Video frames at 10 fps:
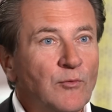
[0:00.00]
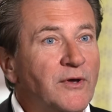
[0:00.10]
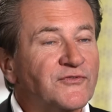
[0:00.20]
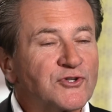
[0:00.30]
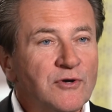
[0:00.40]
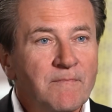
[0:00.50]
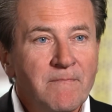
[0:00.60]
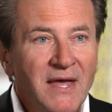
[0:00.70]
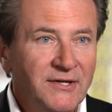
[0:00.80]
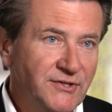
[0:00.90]
we have
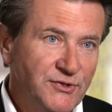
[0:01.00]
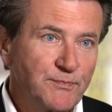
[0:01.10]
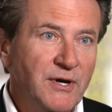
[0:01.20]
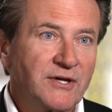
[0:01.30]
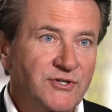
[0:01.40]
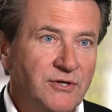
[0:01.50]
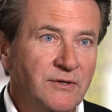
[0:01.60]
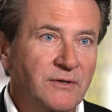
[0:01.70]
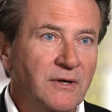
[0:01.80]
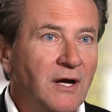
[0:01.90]
tremendous pressure